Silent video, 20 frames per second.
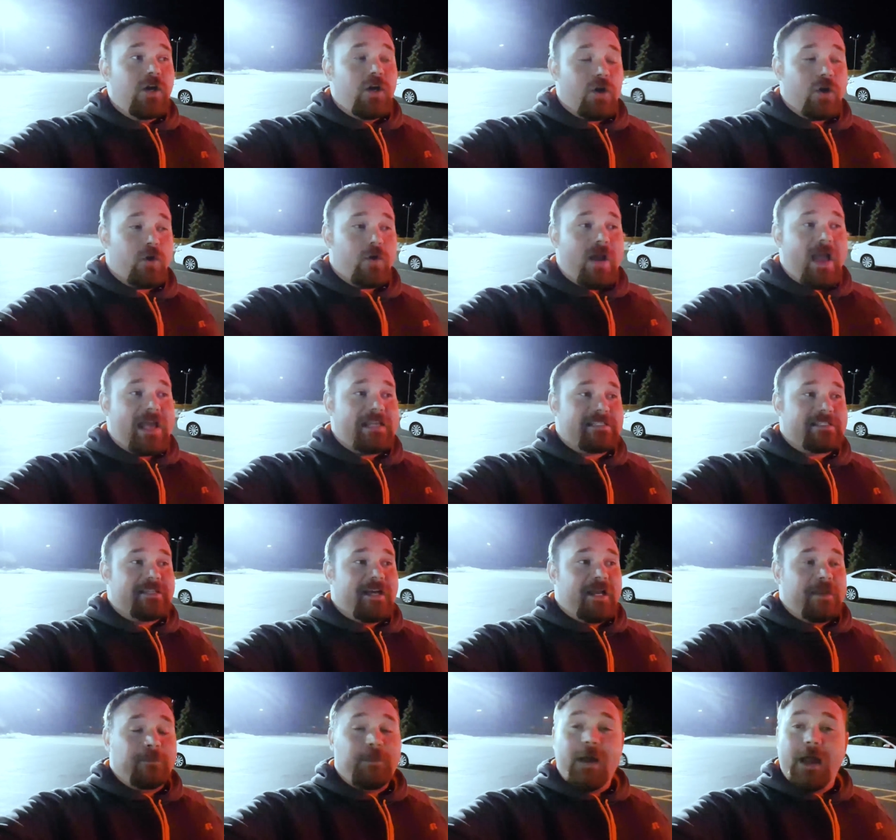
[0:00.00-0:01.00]
who has
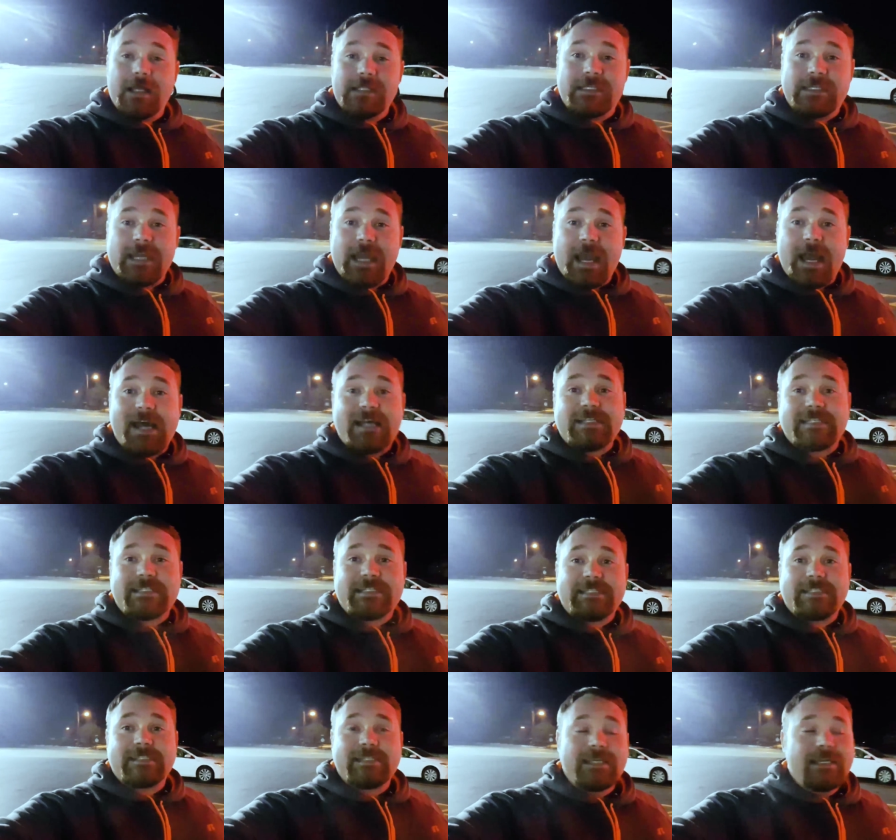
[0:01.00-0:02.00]
done
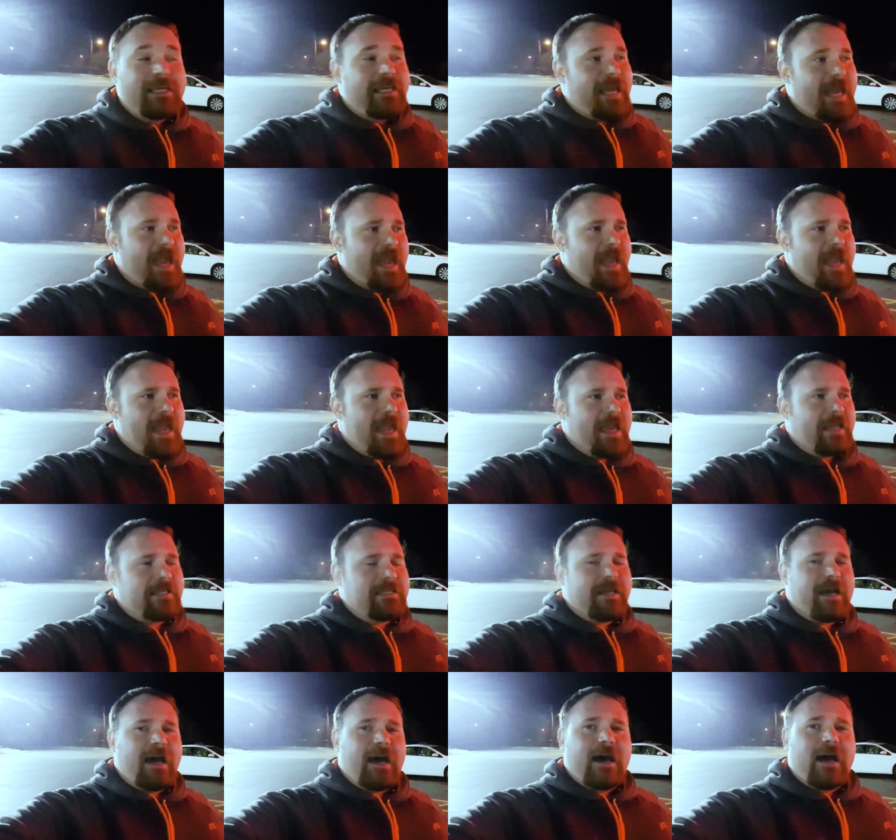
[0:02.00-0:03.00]
podcasts
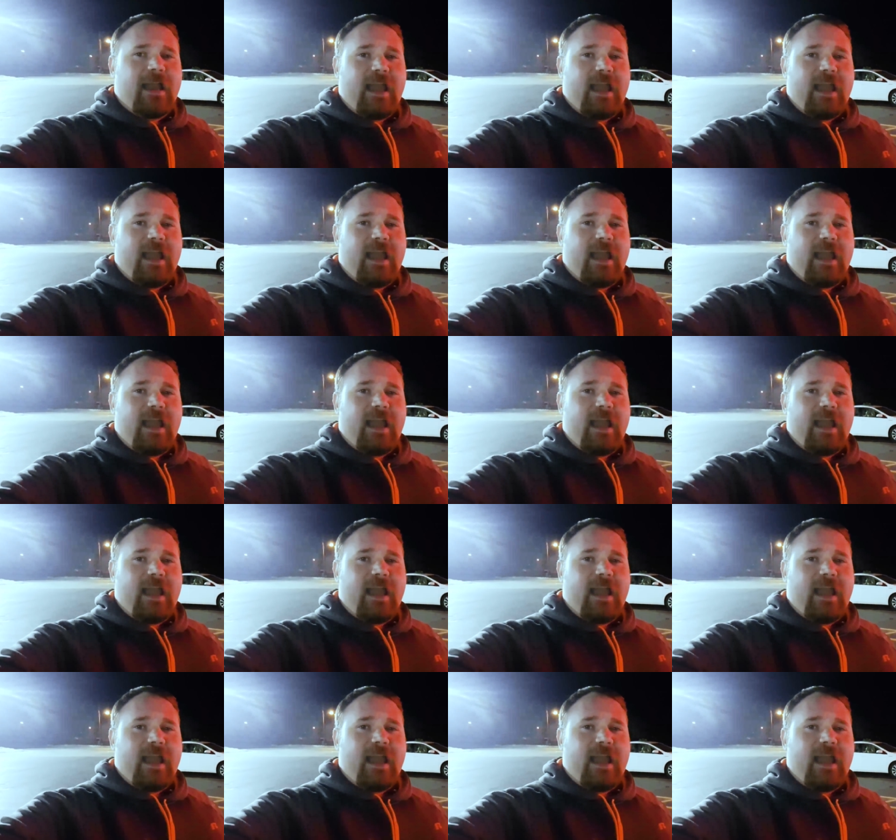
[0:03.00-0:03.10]
and, uh,